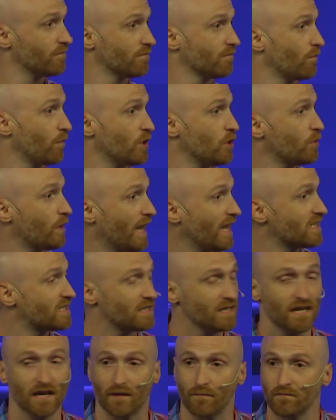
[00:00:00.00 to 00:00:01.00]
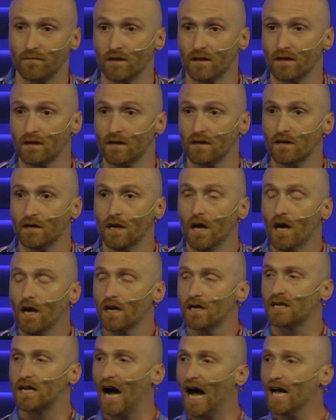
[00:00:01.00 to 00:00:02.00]
when you can't see him.
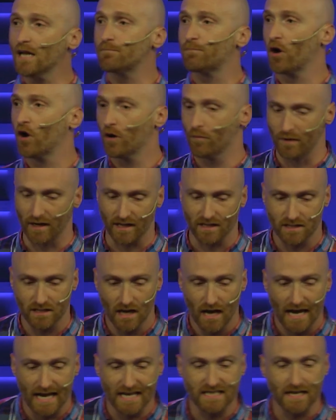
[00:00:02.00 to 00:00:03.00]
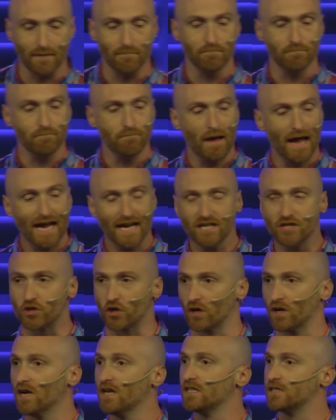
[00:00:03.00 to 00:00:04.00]
God permanence is a major